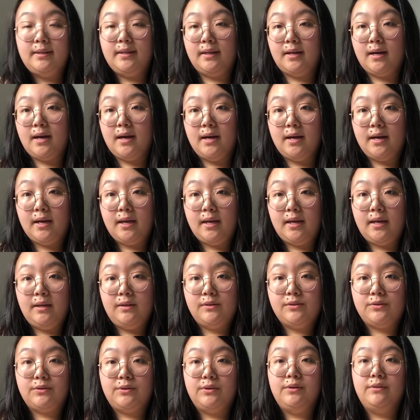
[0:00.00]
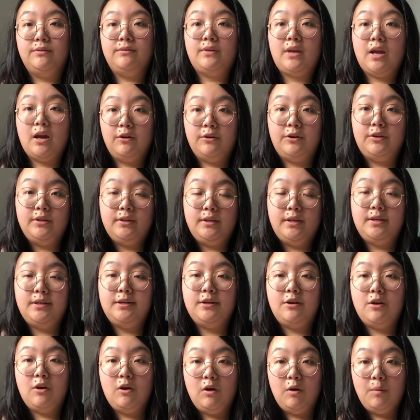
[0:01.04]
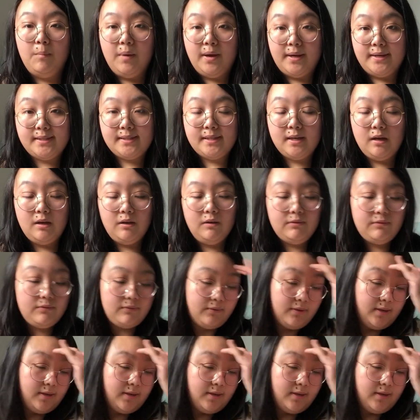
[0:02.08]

that I sort of calculated all myself